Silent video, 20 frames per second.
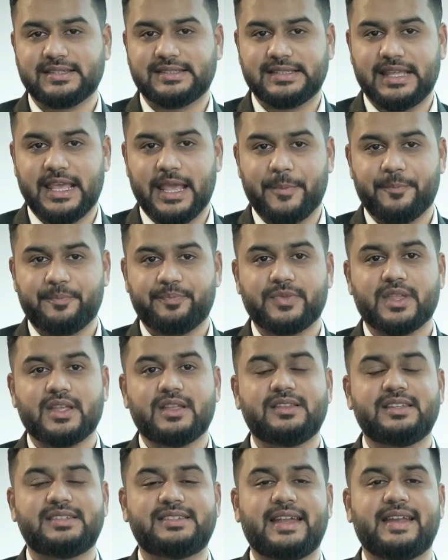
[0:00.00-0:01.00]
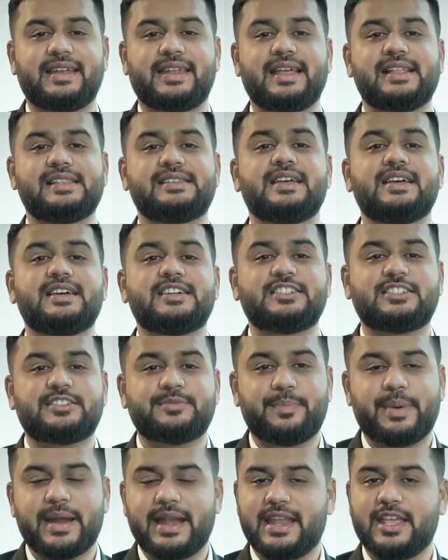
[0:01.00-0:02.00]
is key. This entails
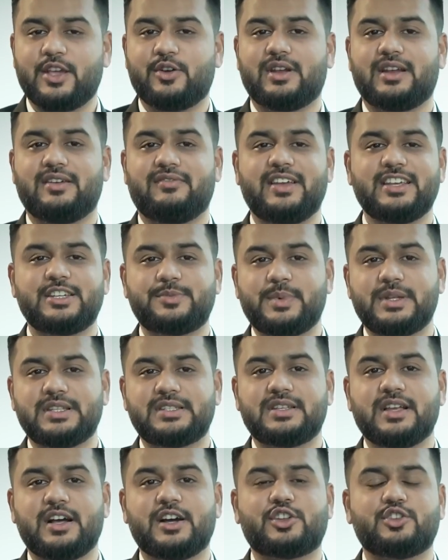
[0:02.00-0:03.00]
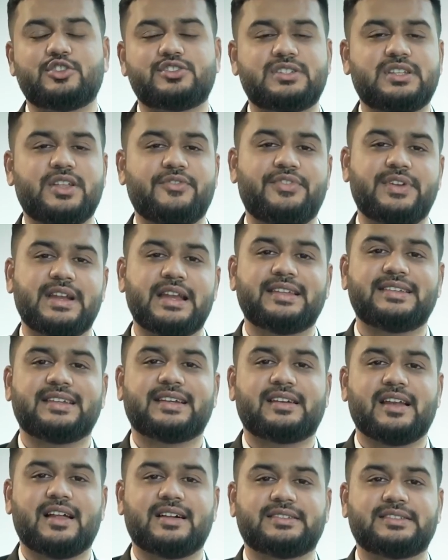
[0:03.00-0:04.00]
spreading your investments across different
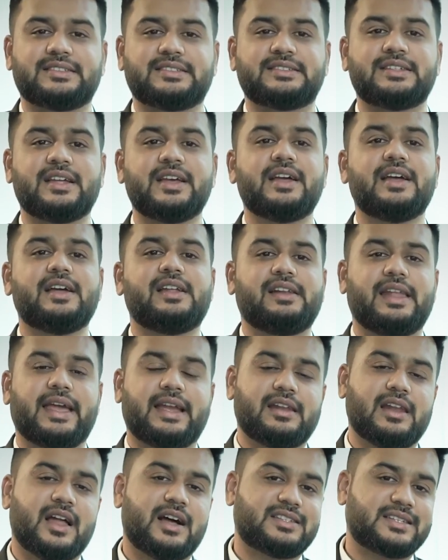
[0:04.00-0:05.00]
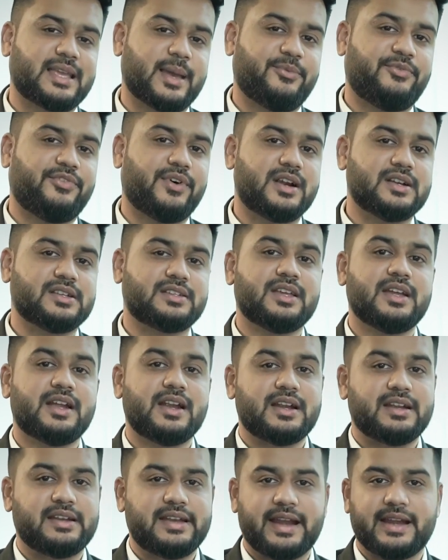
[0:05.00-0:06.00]
asset classes like large cap funds,
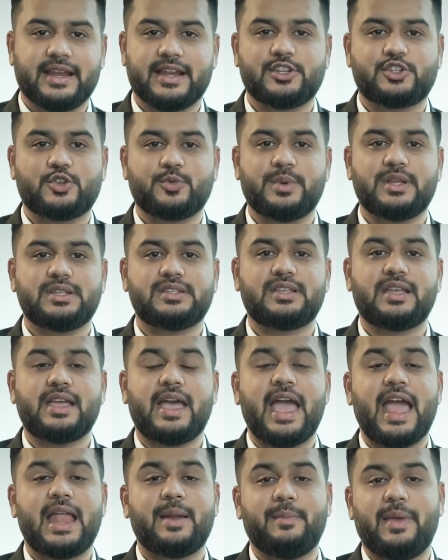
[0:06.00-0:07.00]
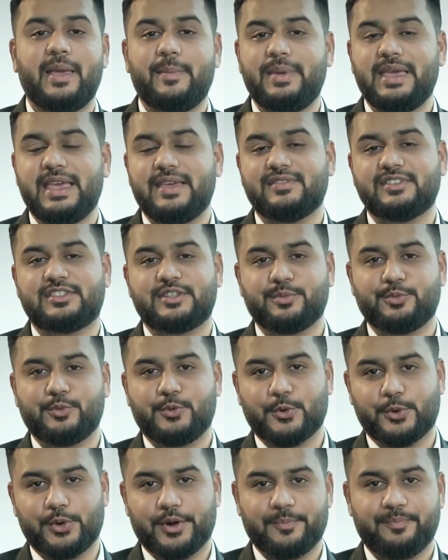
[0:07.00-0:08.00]
debt instruments, and maybe even some
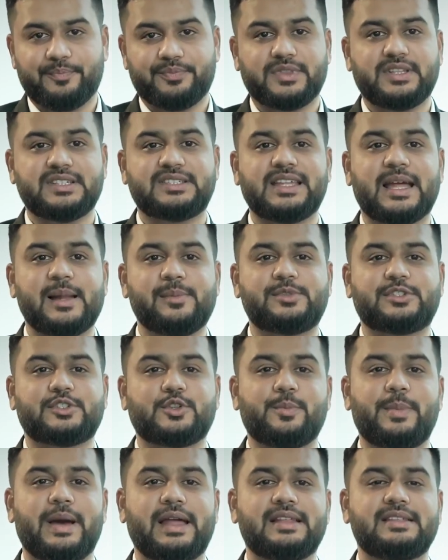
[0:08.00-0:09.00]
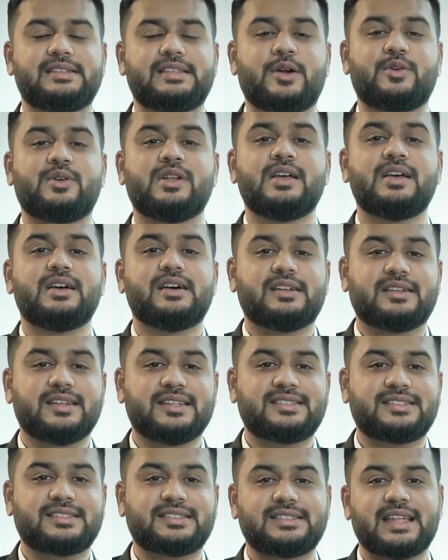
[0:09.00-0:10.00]
gold. This helps to balance out
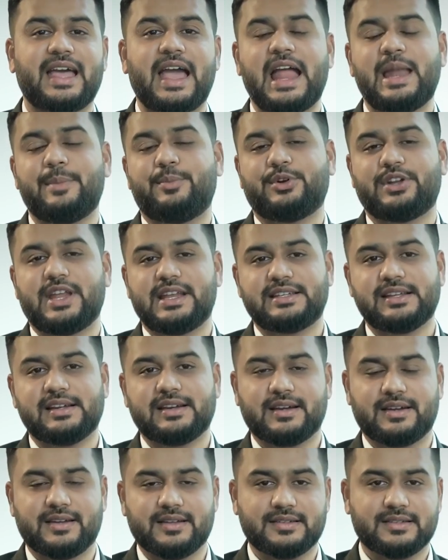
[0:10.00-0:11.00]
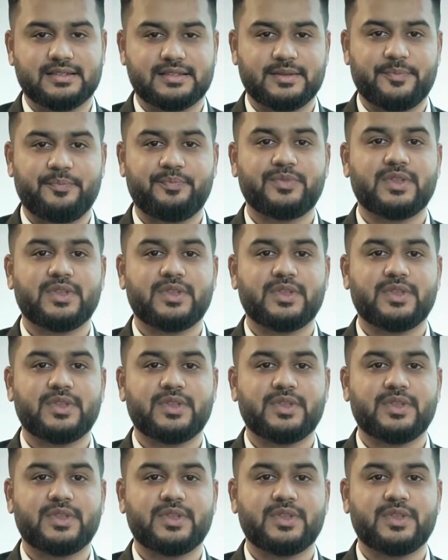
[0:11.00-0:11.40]
risks and potential returns.